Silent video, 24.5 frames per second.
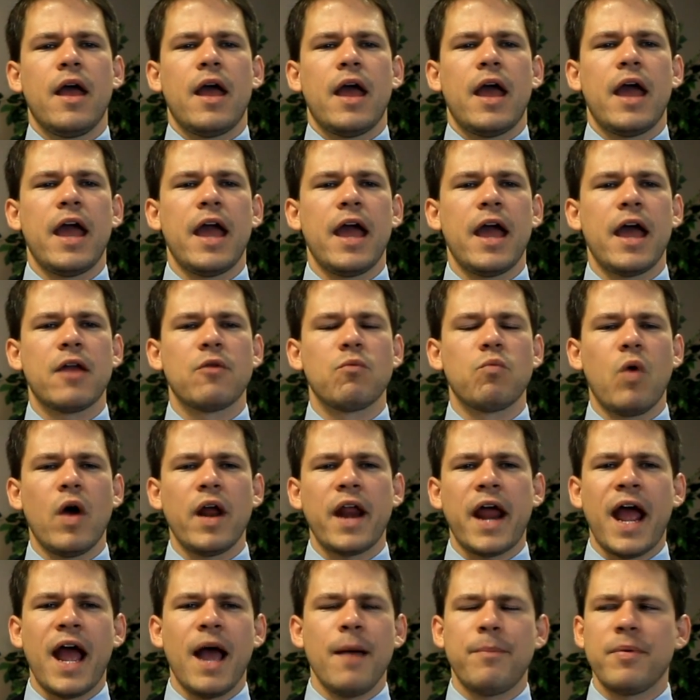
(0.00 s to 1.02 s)
And
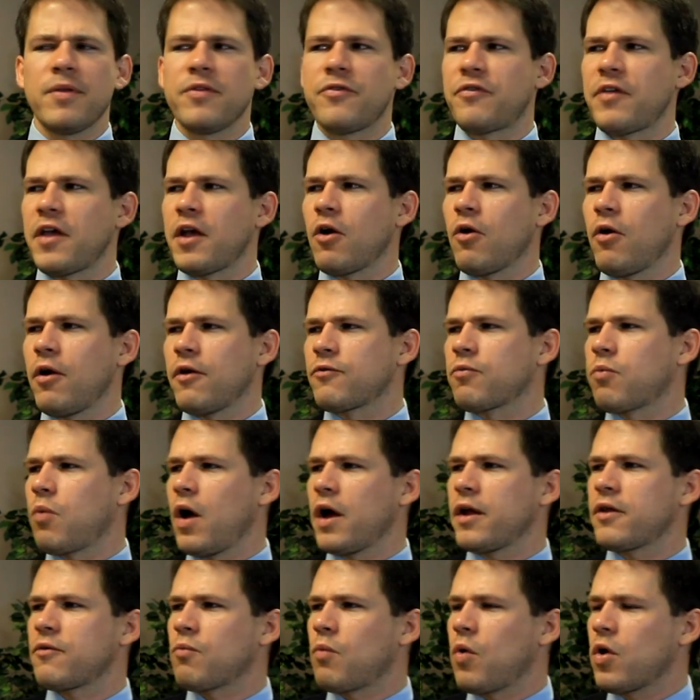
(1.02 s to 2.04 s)
what happens here is
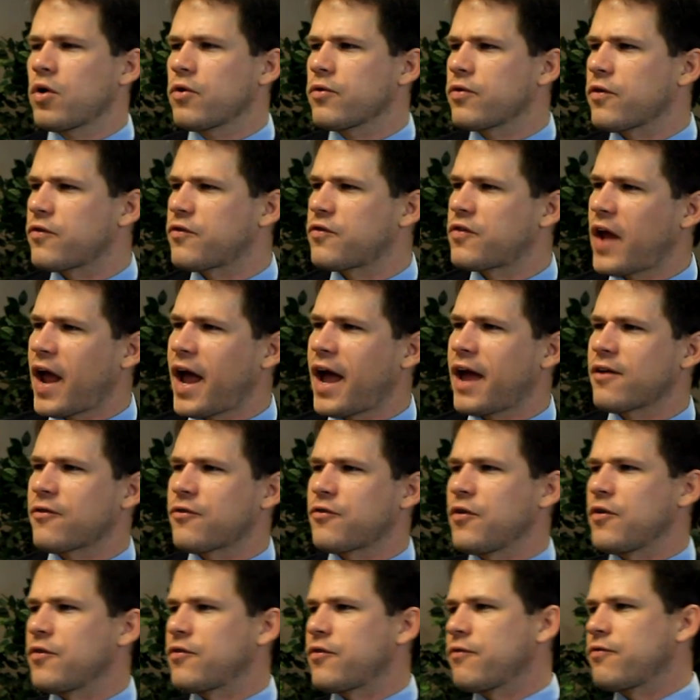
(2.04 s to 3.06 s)
what, what are the
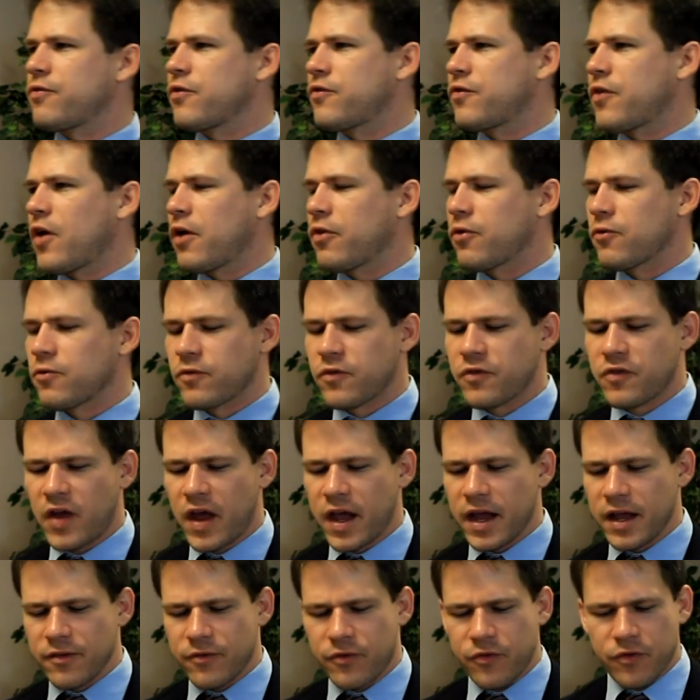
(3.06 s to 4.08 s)
statuses of the Southern
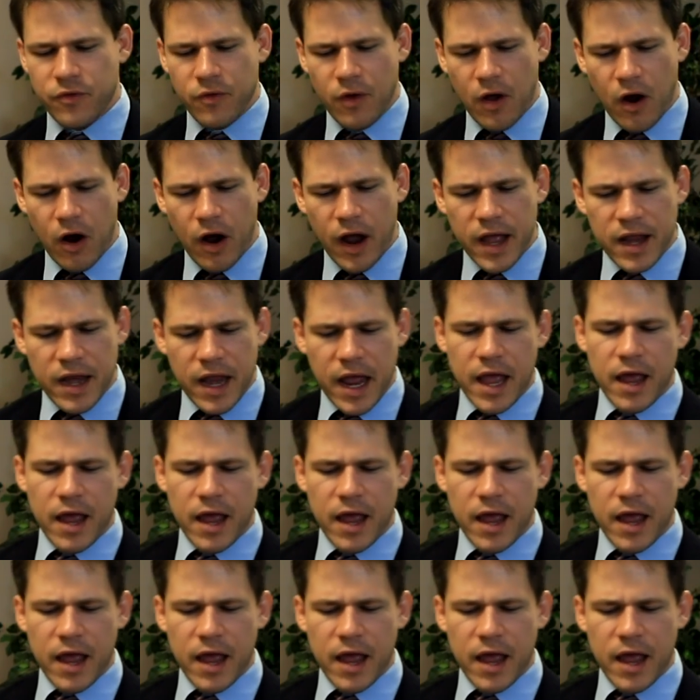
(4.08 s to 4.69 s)
states? All right.